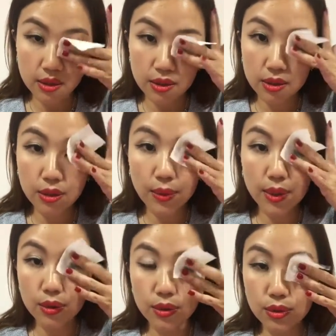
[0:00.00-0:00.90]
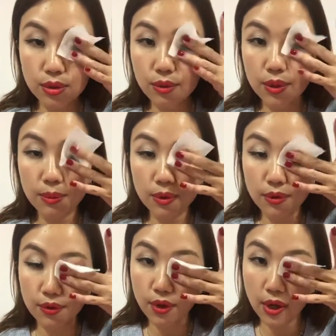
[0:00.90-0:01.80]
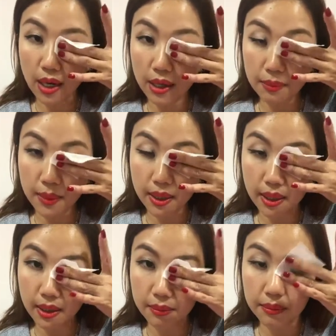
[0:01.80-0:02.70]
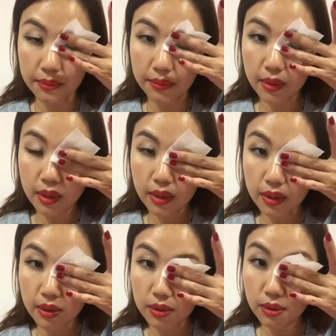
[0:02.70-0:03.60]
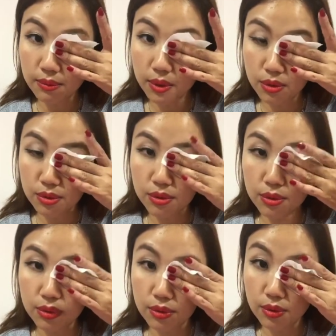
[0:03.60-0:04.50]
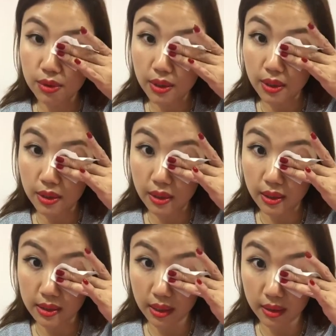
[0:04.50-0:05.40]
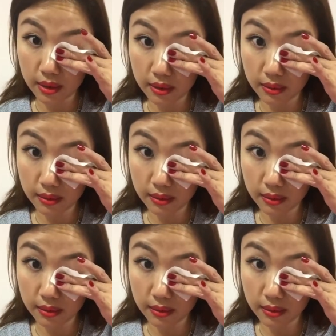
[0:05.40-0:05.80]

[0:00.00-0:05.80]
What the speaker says: So when you do remove your eye makeup, don't be too excited.